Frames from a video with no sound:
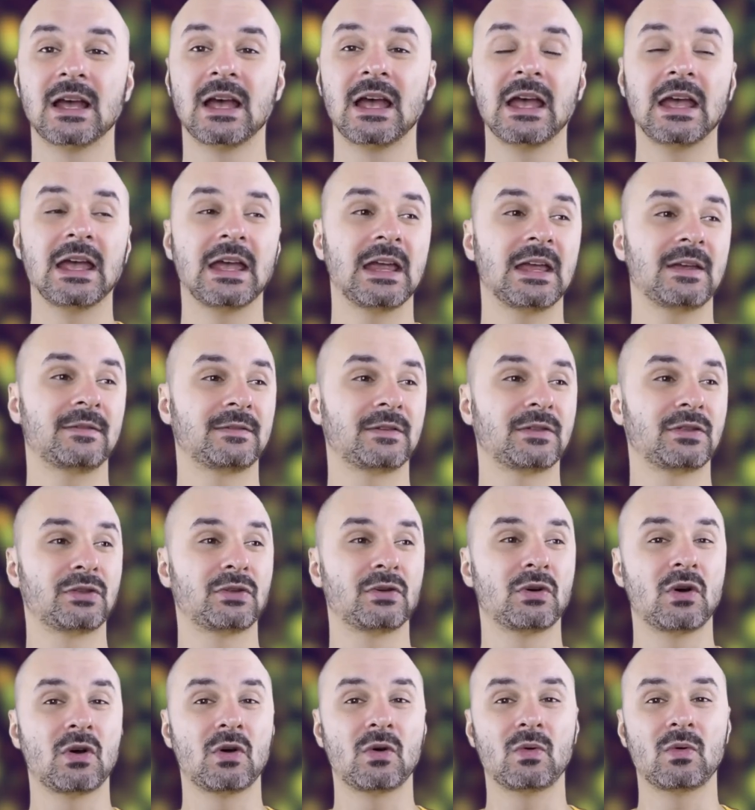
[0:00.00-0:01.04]
Even
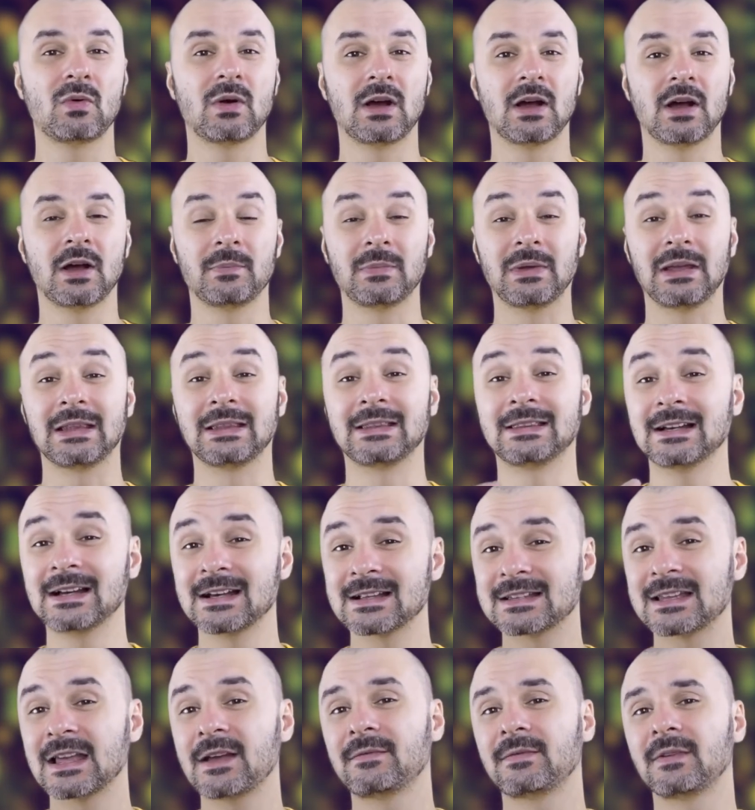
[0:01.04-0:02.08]
though it
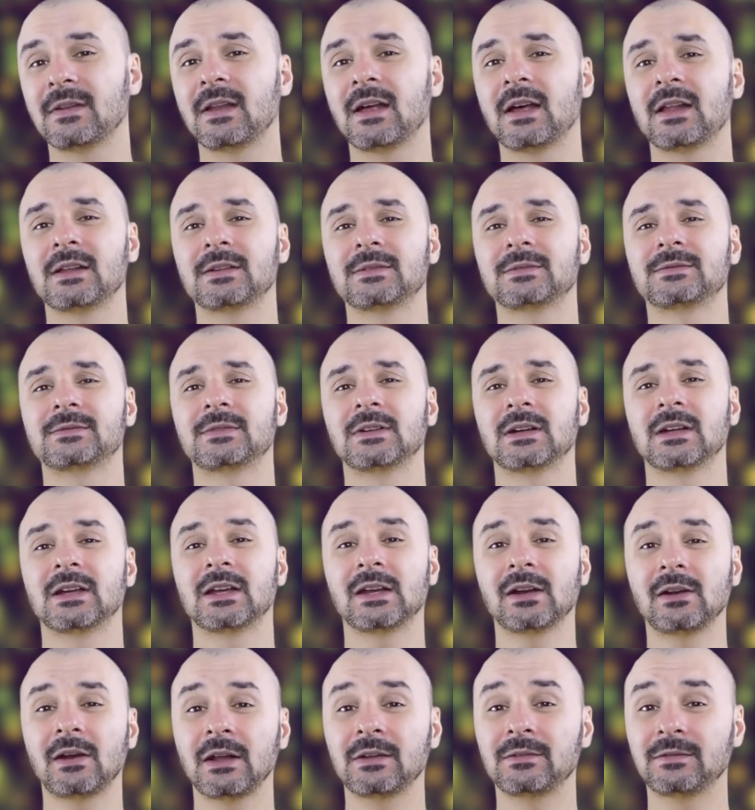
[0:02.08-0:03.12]
does have a lot of
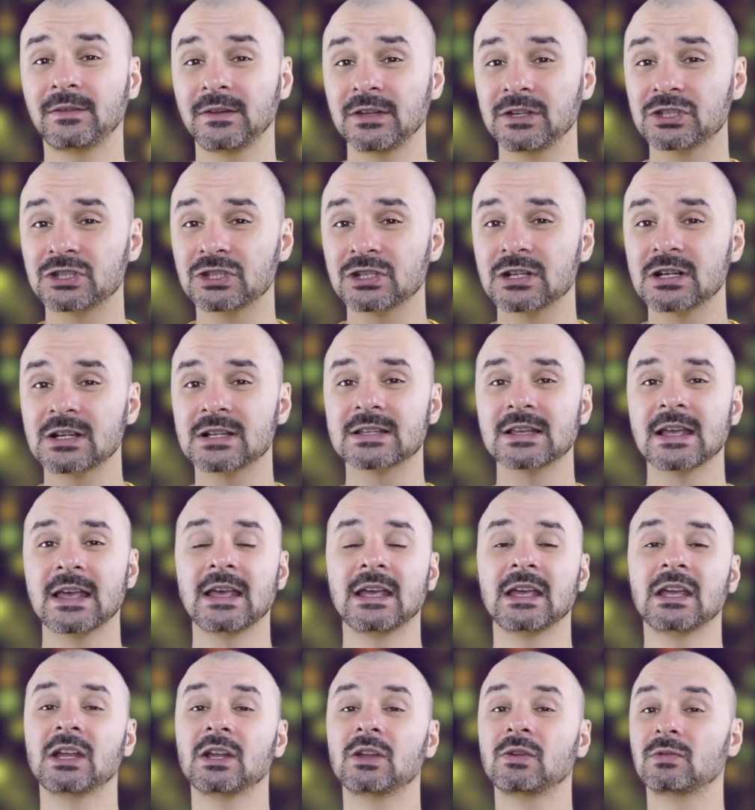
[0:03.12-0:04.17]
great features,
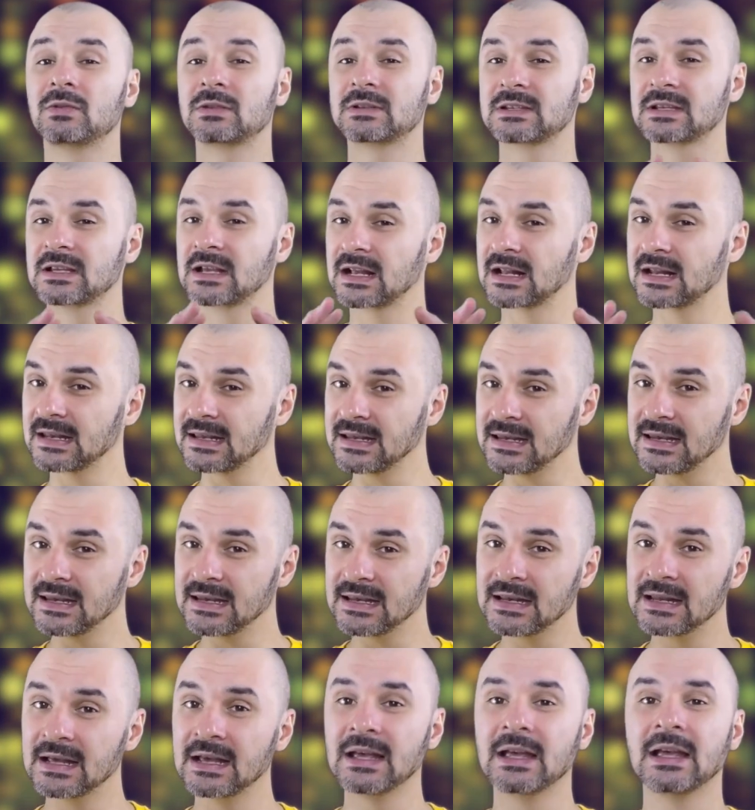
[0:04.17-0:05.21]
it looks
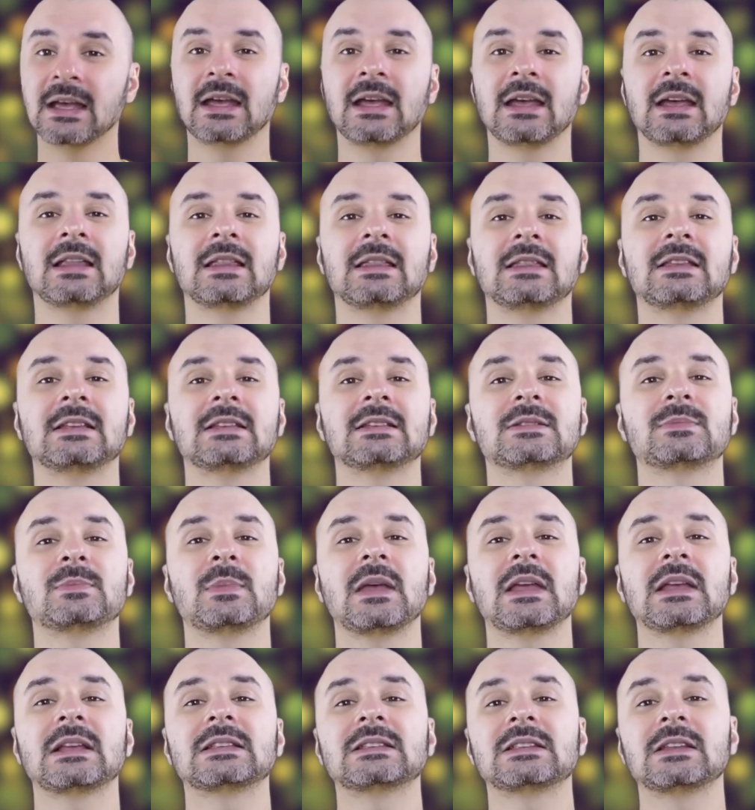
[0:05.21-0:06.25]
clean and this
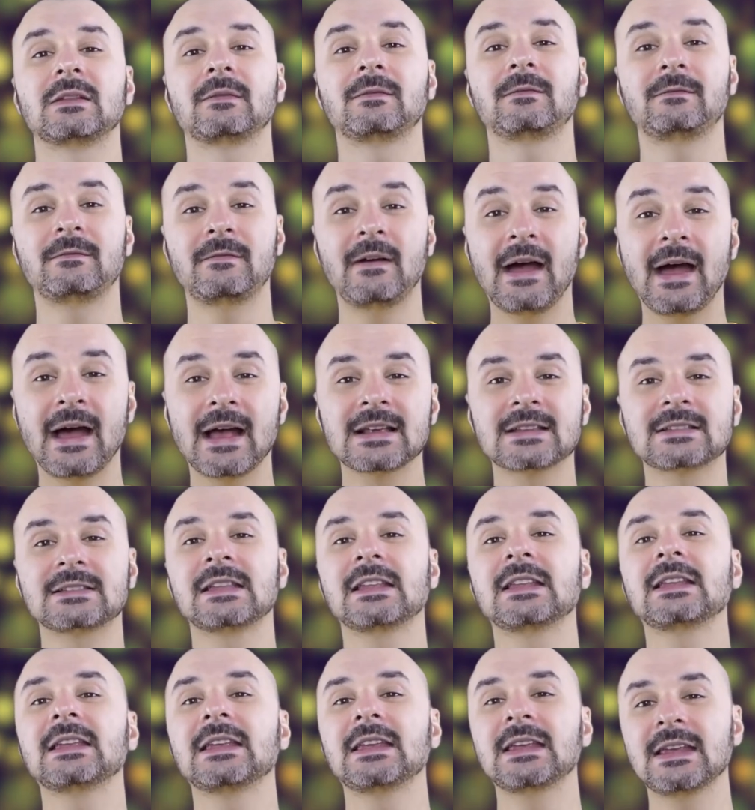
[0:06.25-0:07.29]
makes it fast
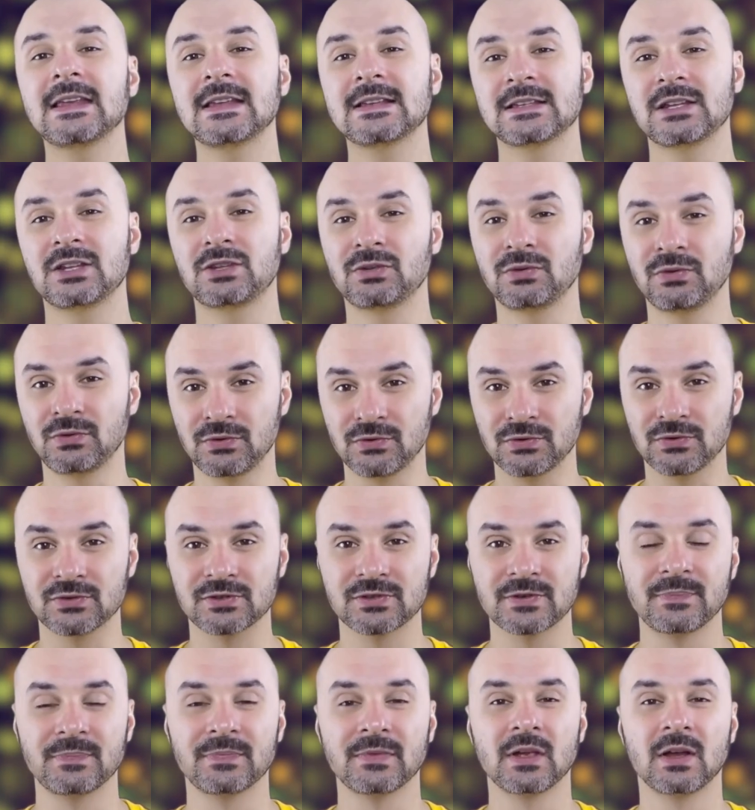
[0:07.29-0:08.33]
and easy to
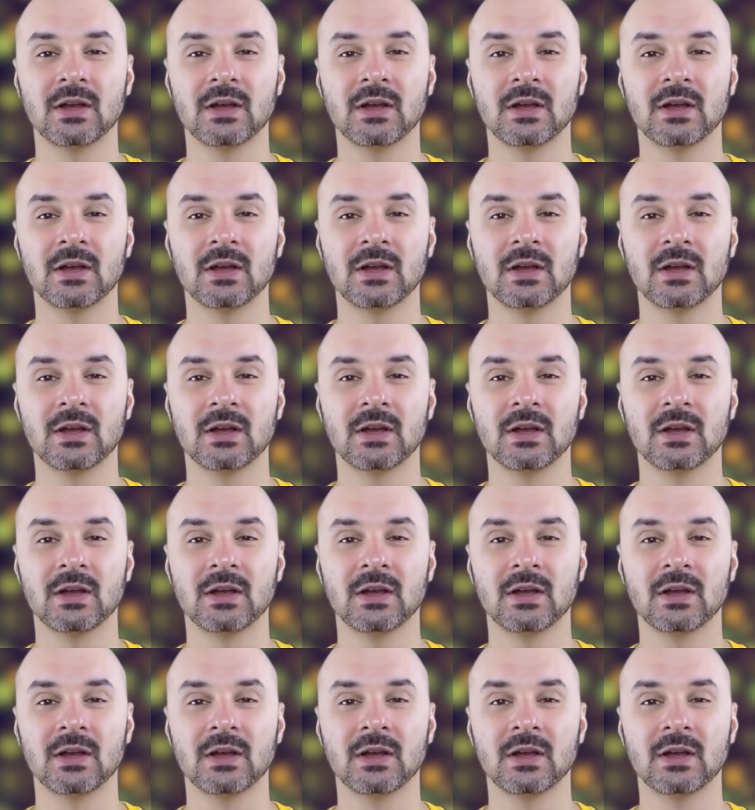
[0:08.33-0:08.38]
use.